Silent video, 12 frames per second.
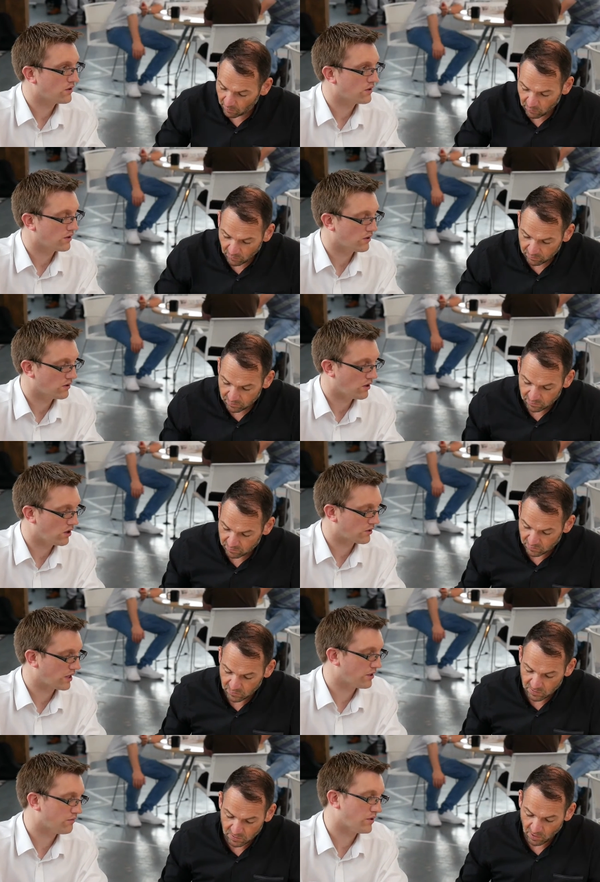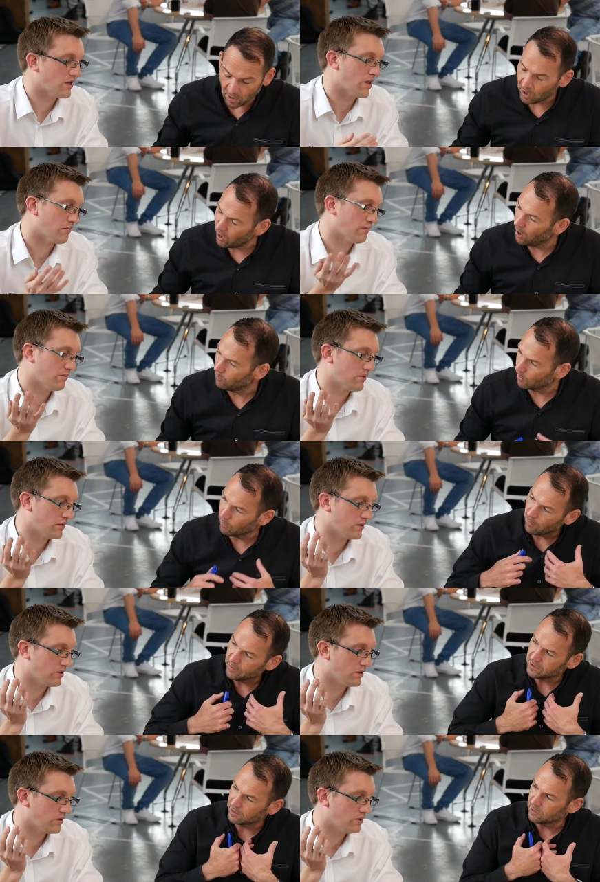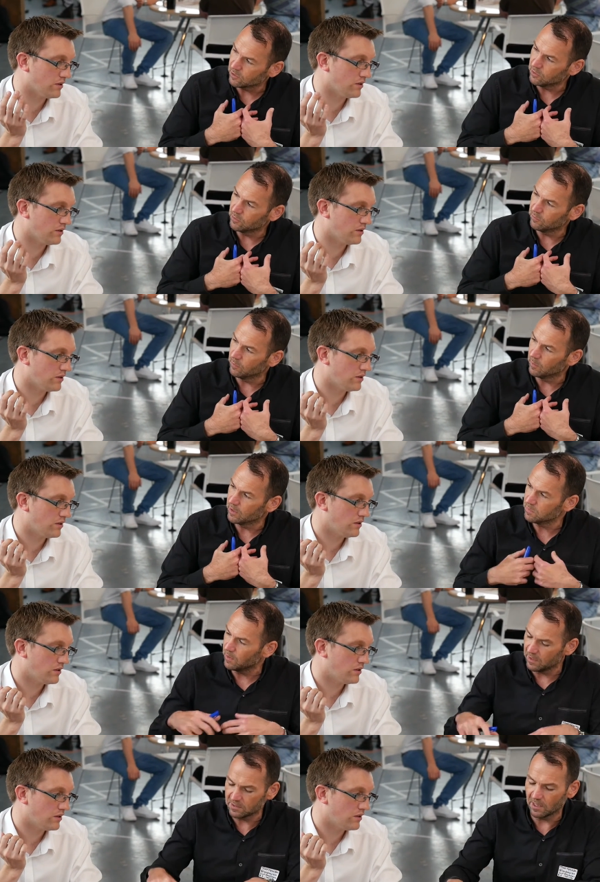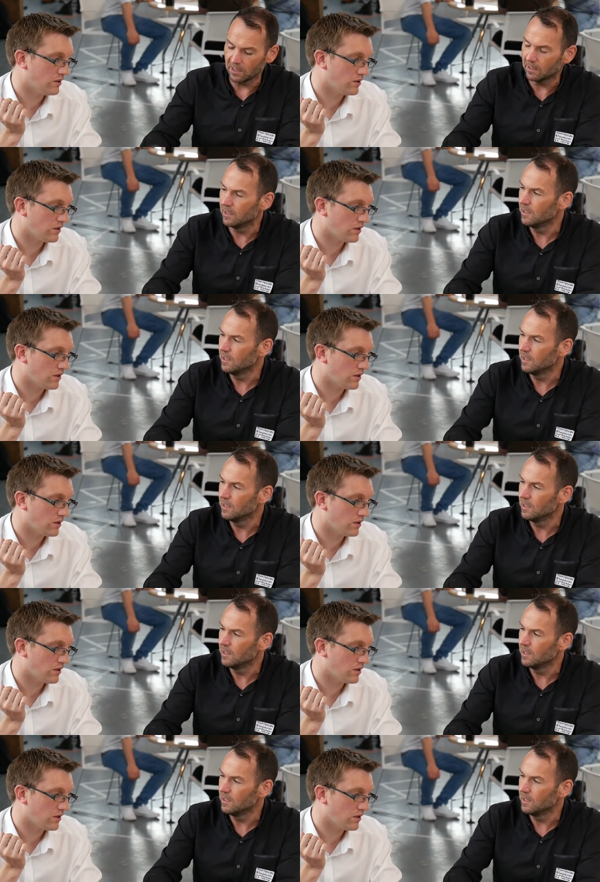Speaker 1: that we do. It shows that across government we're making sure that there are real